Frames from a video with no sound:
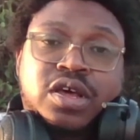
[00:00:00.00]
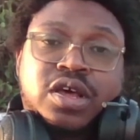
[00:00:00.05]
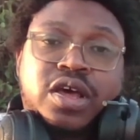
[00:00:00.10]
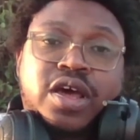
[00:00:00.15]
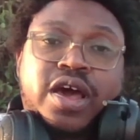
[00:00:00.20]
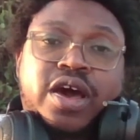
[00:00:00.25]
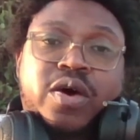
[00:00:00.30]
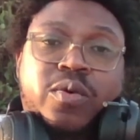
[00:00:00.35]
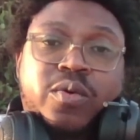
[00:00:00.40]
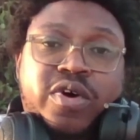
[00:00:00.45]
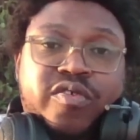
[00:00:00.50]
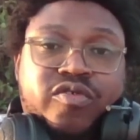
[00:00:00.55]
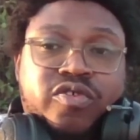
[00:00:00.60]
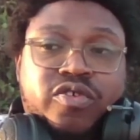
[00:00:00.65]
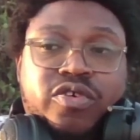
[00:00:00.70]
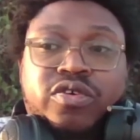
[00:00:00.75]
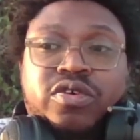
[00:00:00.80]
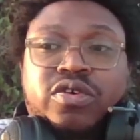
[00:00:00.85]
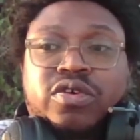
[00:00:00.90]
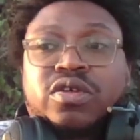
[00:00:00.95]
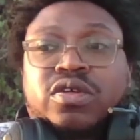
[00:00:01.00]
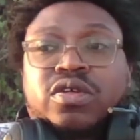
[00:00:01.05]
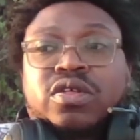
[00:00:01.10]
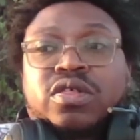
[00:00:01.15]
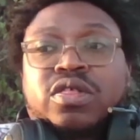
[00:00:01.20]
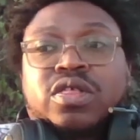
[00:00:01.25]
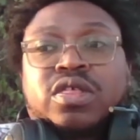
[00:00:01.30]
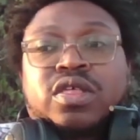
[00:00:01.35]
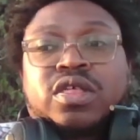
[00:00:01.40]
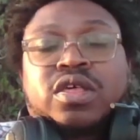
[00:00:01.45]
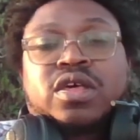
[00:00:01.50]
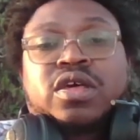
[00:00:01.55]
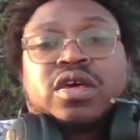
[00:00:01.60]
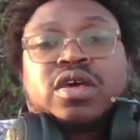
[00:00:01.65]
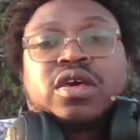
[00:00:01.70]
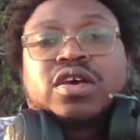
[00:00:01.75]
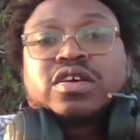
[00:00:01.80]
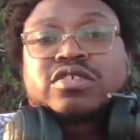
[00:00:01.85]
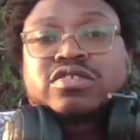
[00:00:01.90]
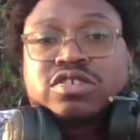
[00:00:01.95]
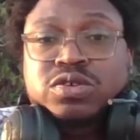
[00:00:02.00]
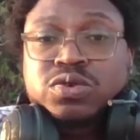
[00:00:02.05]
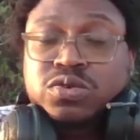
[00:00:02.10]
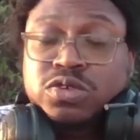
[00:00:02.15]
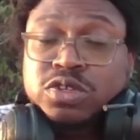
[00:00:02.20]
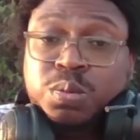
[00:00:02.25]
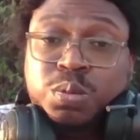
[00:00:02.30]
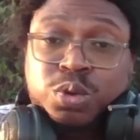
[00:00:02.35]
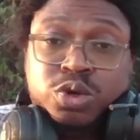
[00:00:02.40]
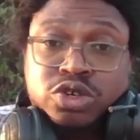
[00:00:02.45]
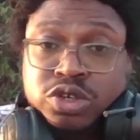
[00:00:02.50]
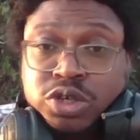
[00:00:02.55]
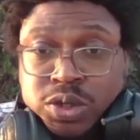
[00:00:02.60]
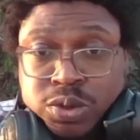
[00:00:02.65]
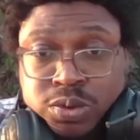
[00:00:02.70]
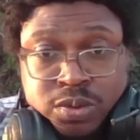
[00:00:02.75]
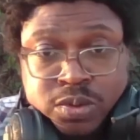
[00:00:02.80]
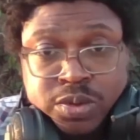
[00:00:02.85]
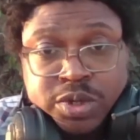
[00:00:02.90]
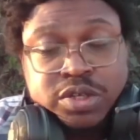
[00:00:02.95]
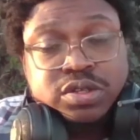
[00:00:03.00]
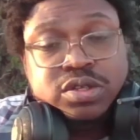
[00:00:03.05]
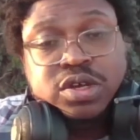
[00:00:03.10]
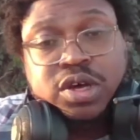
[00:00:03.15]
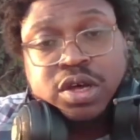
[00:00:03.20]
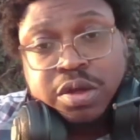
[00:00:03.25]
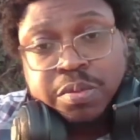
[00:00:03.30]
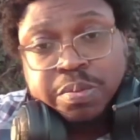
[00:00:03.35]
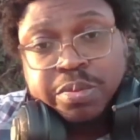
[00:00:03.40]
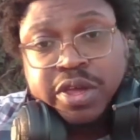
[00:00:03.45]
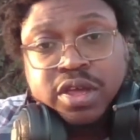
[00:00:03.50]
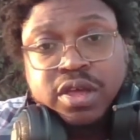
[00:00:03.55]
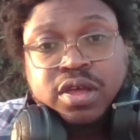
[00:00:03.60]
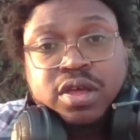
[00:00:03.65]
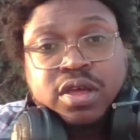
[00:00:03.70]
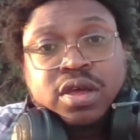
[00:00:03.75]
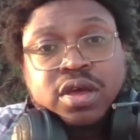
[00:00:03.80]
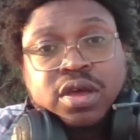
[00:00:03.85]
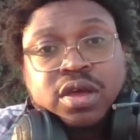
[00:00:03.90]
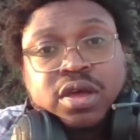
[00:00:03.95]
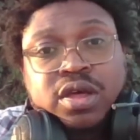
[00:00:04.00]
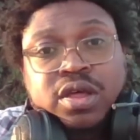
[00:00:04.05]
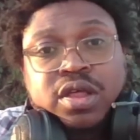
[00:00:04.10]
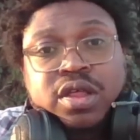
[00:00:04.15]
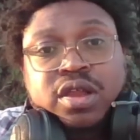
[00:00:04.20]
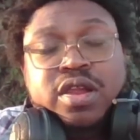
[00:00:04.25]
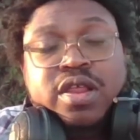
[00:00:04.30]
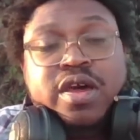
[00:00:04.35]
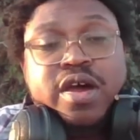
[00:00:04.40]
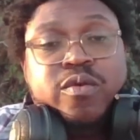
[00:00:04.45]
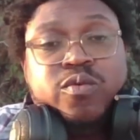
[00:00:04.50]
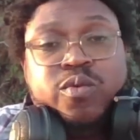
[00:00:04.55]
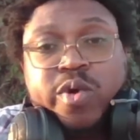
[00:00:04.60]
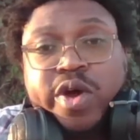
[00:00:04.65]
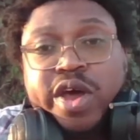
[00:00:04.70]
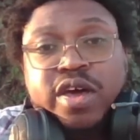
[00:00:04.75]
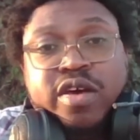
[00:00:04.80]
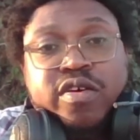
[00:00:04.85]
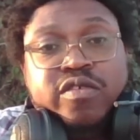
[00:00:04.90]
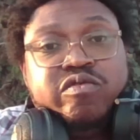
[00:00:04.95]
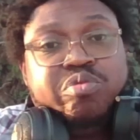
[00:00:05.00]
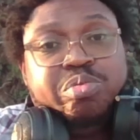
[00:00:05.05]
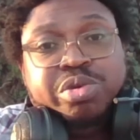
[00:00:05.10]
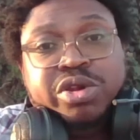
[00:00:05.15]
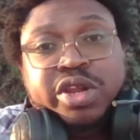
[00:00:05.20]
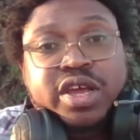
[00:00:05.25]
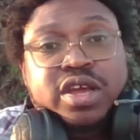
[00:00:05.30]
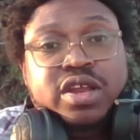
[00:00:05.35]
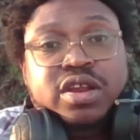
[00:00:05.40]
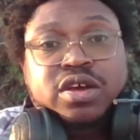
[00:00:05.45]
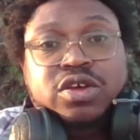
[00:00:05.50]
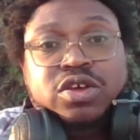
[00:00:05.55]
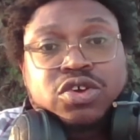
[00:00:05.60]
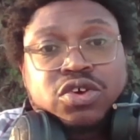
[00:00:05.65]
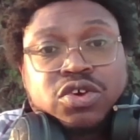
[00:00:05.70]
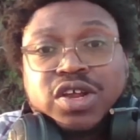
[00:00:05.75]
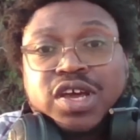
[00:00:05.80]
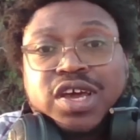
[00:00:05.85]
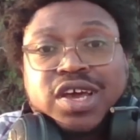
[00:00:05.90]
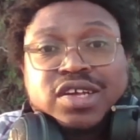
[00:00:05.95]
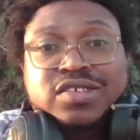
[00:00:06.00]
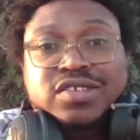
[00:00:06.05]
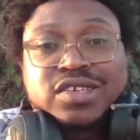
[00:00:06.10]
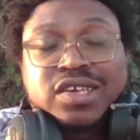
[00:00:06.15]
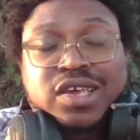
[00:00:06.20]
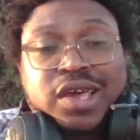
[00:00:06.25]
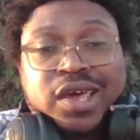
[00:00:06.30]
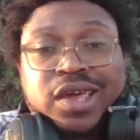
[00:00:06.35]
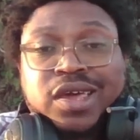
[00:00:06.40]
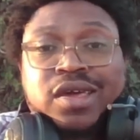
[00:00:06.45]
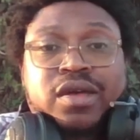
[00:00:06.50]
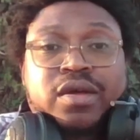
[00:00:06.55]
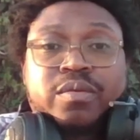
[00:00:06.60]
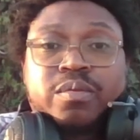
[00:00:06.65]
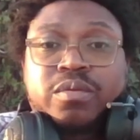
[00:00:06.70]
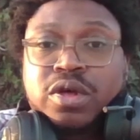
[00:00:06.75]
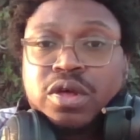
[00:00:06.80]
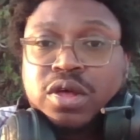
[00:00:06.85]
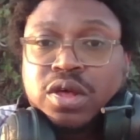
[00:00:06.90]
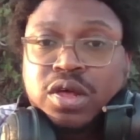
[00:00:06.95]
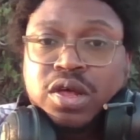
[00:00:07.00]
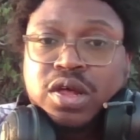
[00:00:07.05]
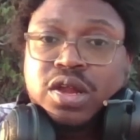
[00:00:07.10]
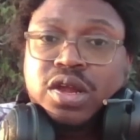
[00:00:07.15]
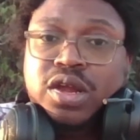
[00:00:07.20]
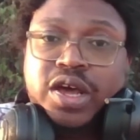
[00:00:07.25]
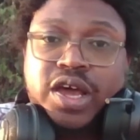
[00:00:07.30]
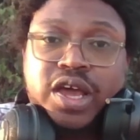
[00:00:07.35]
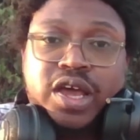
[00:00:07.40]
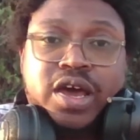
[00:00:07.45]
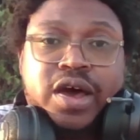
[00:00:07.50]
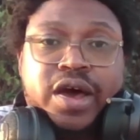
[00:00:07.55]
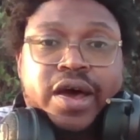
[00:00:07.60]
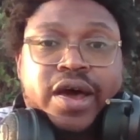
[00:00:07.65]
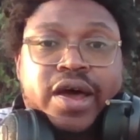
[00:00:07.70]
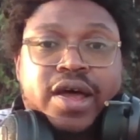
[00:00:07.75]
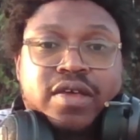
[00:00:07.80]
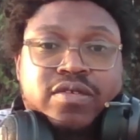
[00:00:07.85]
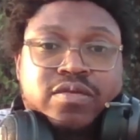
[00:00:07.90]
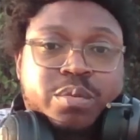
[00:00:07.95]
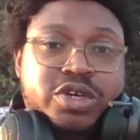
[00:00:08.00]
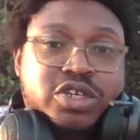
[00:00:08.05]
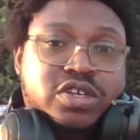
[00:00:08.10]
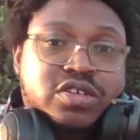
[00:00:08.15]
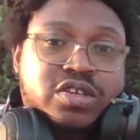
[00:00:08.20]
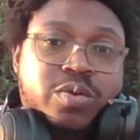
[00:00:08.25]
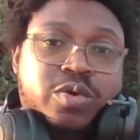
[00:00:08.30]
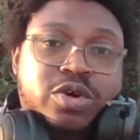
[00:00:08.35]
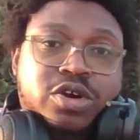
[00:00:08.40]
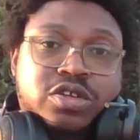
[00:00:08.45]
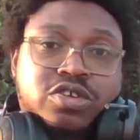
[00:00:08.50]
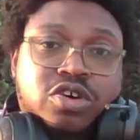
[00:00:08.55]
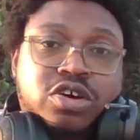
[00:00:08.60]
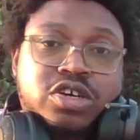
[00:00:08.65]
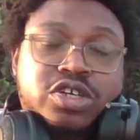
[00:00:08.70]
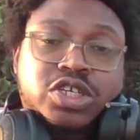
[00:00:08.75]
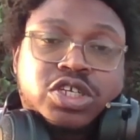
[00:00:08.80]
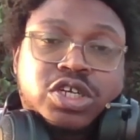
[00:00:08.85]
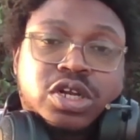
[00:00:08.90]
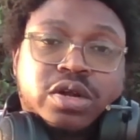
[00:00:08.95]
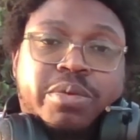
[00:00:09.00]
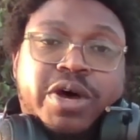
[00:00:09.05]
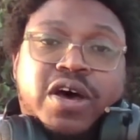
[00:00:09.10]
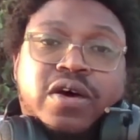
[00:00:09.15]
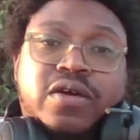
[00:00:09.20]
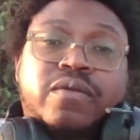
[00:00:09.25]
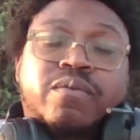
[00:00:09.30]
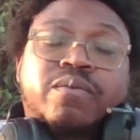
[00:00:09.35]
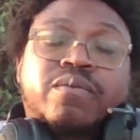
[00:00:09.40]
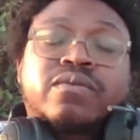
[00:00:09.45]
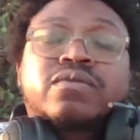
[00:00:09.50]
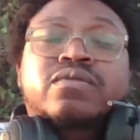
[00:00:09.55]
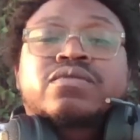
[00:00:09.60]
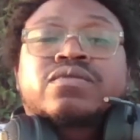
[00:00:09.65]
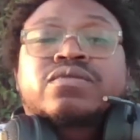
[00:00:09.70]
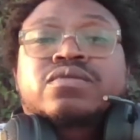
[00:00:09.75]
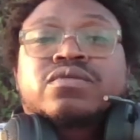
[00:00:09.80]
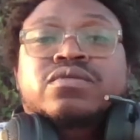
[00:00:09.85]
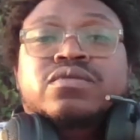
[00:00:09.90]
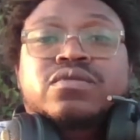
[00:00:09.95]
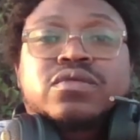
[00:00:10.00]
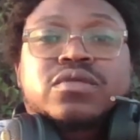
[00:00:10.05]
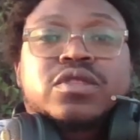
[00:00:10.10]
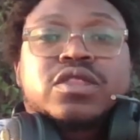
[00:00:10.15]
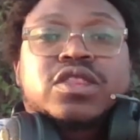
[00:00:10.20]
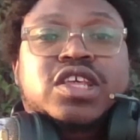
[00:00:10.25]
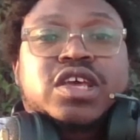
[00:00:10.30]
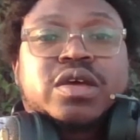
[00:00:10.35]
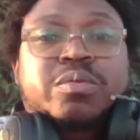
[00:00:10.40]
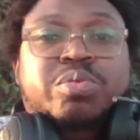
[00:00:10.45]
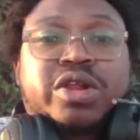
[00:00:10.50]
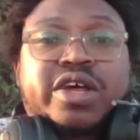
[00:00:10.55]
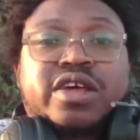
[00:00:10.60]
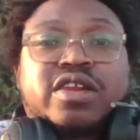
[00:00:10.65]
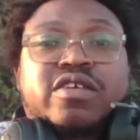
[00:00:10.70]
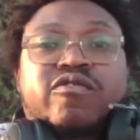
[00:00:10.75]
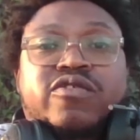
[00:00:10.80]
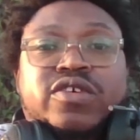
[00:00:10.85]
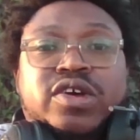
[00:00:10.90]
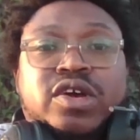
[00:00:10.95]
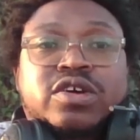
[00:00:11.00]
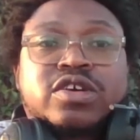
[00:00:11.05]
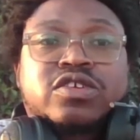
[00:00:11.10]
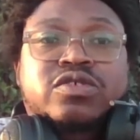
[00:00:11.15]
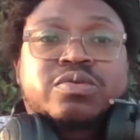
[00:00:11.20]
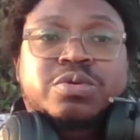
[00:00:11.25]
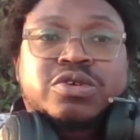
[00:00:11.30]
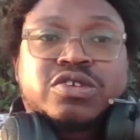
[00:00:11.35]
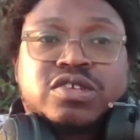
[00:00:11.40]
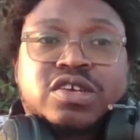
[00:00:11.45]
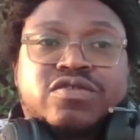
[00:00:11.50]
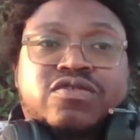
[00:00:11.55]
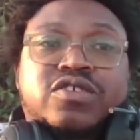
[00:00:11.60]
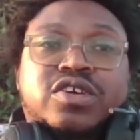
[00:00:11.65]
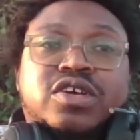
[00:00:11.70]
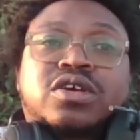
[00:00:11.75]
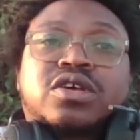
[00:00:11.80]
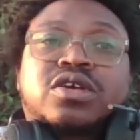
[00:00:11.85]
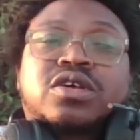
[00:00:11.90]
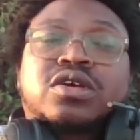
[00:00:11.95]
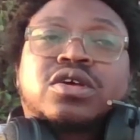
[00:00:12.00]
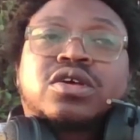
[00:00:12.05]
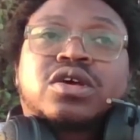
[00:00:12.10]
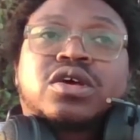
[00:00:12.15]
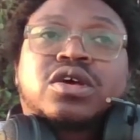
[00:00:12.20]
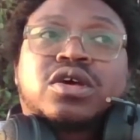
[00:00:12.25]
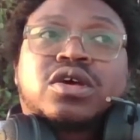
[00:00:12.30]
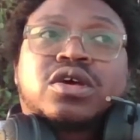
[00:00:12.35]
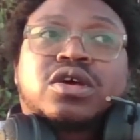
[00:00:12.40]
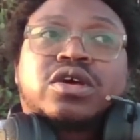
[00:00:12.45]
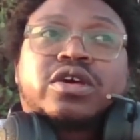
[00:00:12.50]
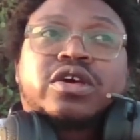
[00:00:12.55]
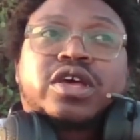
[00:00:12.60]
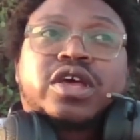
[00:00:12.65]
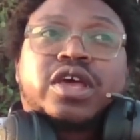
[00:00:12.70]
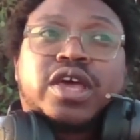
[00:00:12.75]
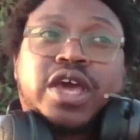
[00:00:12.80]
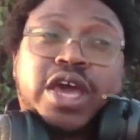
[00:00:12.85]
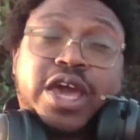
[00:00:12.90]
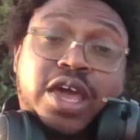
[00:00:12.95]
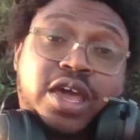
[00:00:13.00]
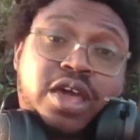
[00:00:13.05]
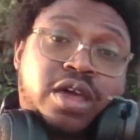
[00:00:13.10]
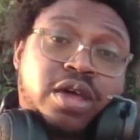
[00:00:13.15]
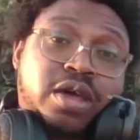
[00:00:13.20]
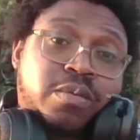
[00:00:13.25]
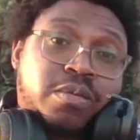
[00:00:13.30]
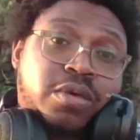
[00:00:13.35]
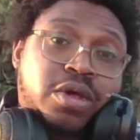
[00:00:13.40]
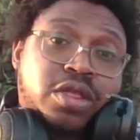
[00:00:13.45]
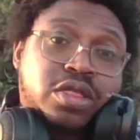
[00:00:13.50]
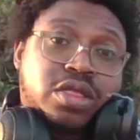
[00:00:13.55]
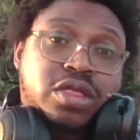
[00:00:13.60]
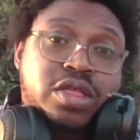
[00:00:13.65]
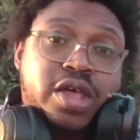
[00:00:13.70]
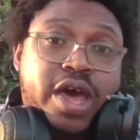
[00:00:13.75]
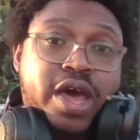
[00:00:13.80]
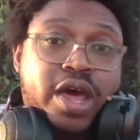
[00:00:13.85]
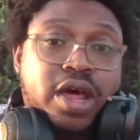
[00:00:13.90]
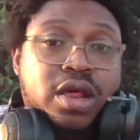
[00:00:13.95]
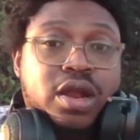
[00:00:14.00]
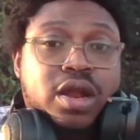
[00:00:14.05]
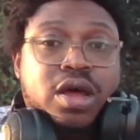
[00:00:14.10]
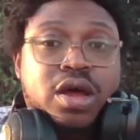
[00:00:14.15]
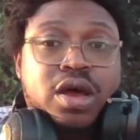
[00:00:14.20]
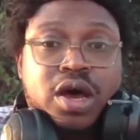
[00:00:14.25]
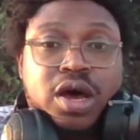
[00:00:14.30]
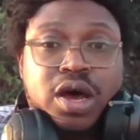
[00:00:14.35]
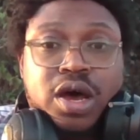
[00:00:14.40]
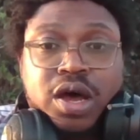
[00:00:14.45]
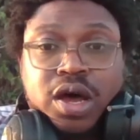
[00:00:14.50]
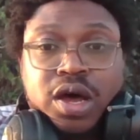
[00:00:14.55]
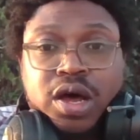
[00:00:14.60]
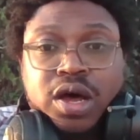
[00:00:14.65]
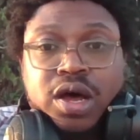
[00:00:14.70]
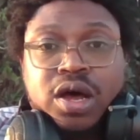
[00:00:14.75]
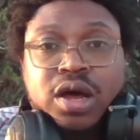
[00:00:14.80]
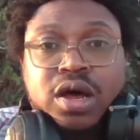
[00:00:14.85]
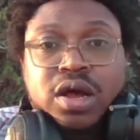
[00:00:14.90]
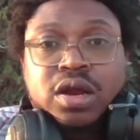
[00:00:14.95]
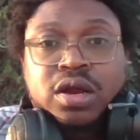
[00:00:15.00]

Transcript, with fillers: However, excuse number two is gonna be that Rev played a good ass game. Like, I, as much as I want to talk shit about him, they played a very specific game that uh,